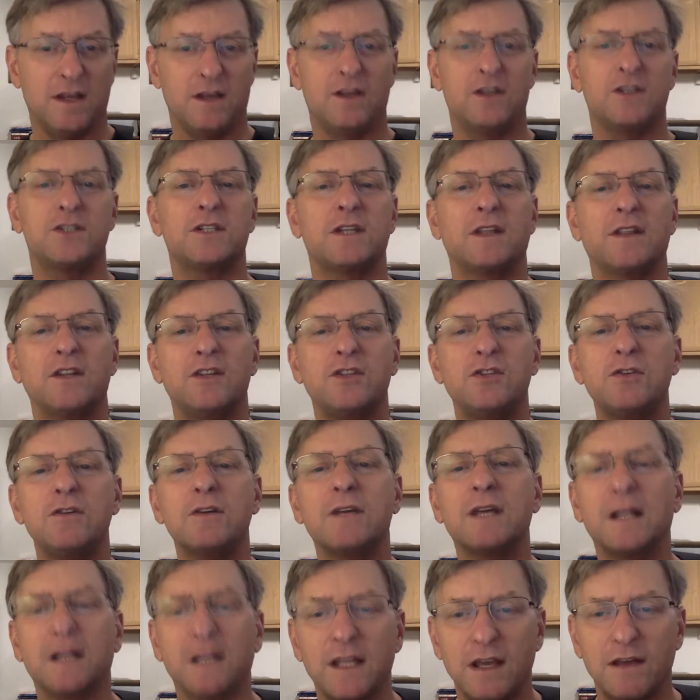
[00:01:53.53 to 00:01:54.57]
so that you
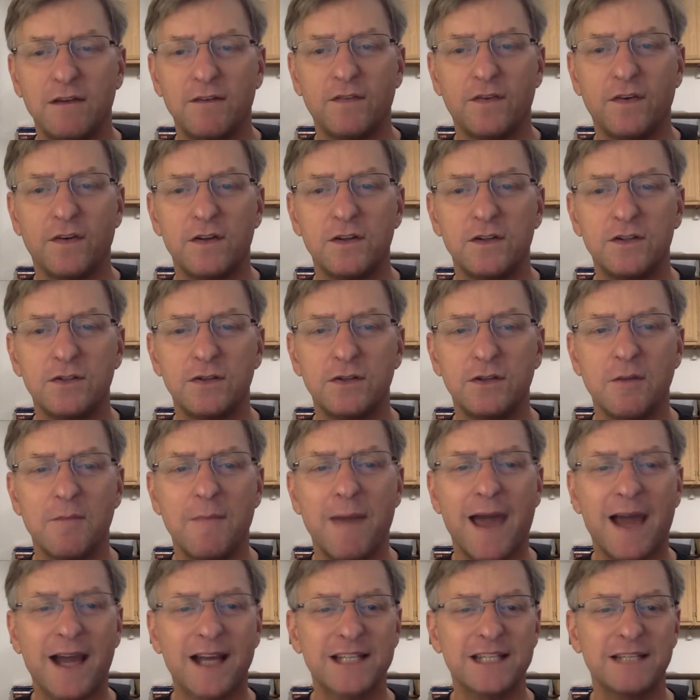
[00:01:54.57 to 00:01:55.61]
can live to the
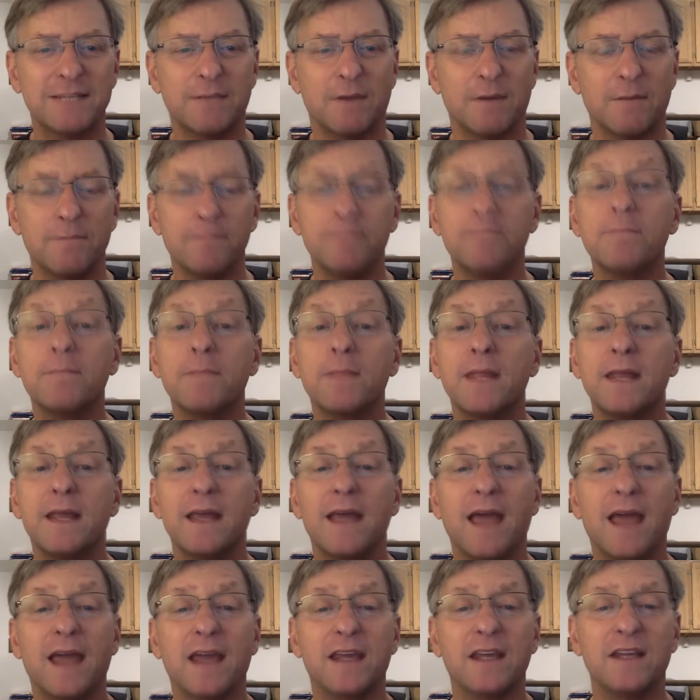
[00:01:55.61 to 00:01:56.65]
maximum
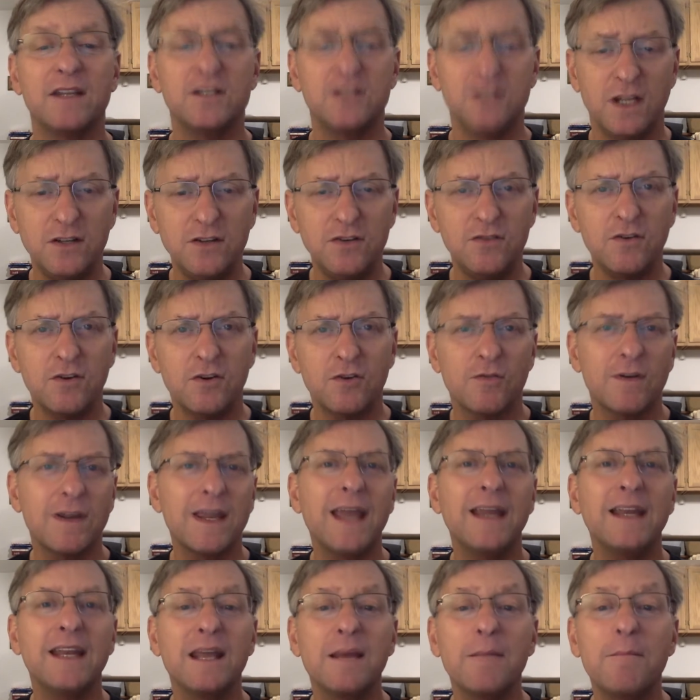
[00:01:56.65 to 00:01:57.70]
and continue
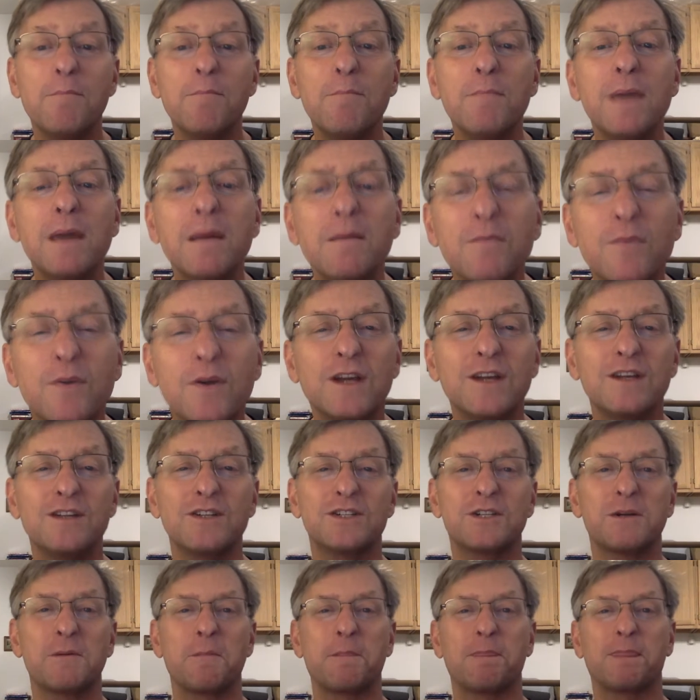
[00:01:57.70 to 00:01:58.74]
creating
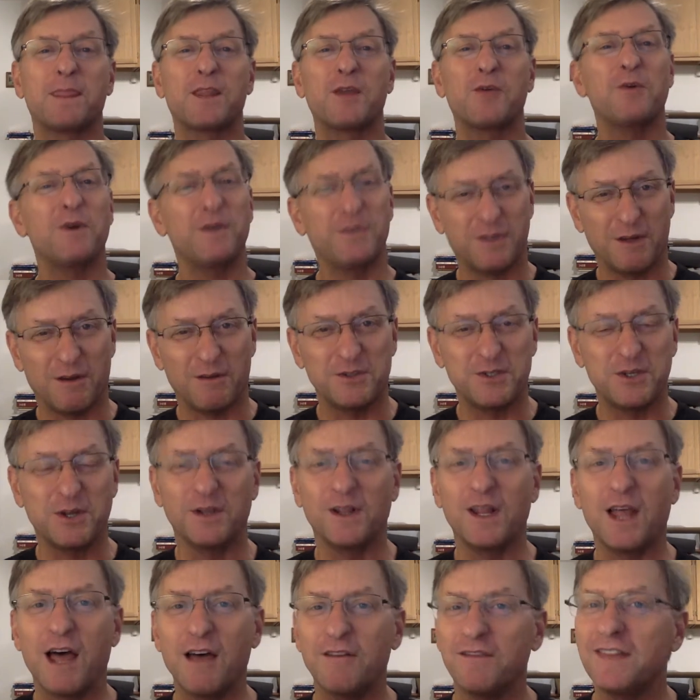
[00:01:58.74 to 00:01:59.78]
memories with those you
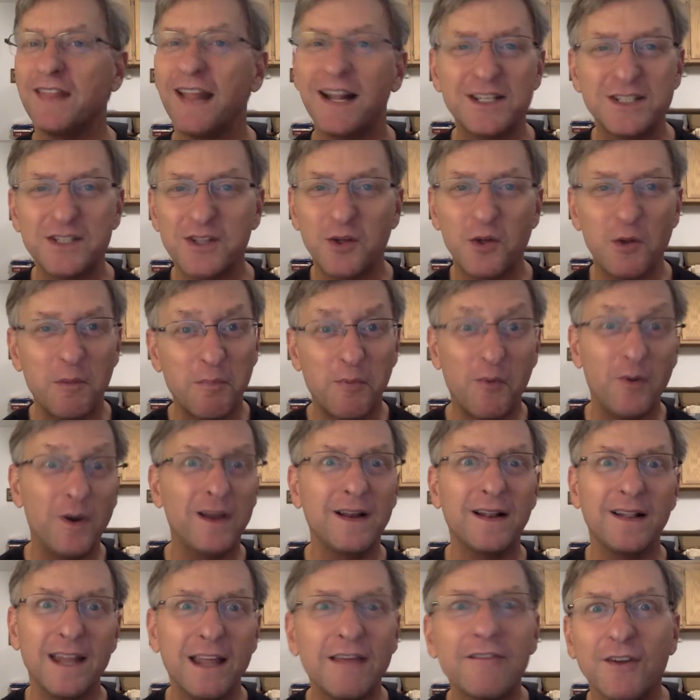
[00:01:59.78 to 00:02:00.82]
love. And that's the whole point
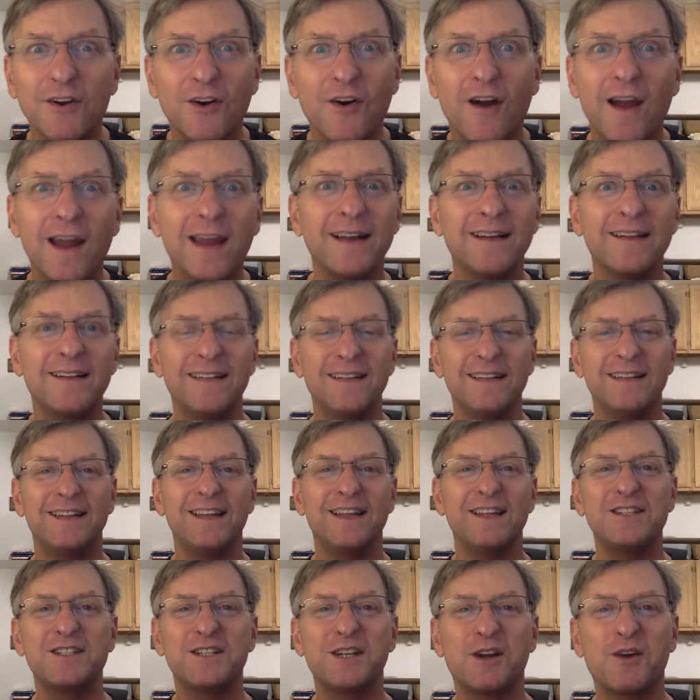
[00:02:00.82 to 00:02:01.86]
of living, right?
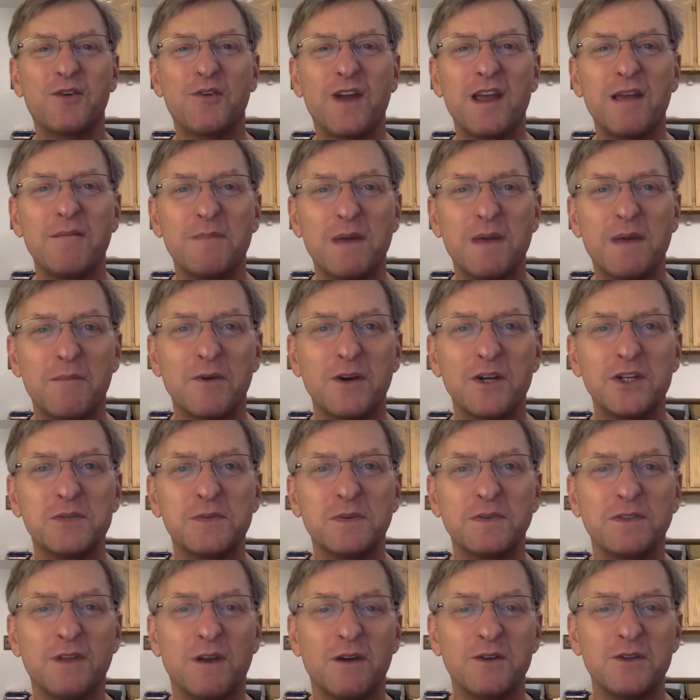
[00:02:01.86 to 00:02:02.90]
Is to create memories
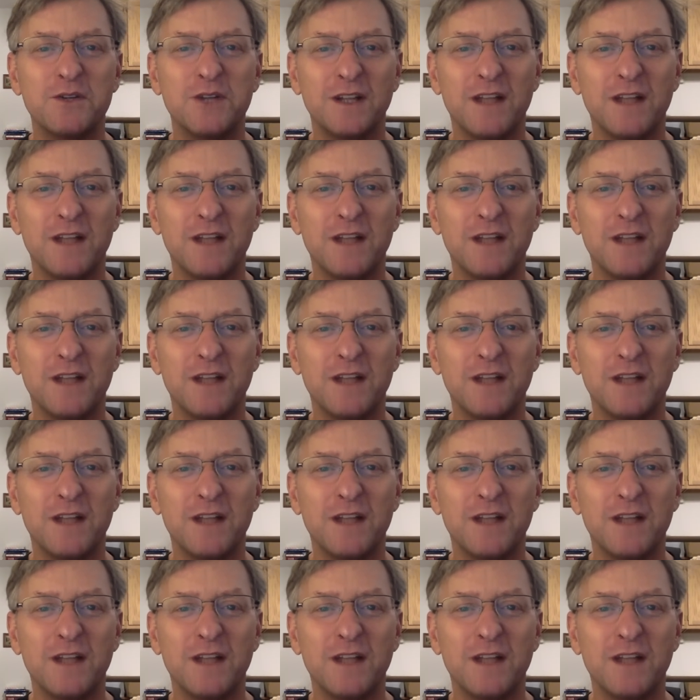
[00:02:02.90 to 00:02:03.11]
with those you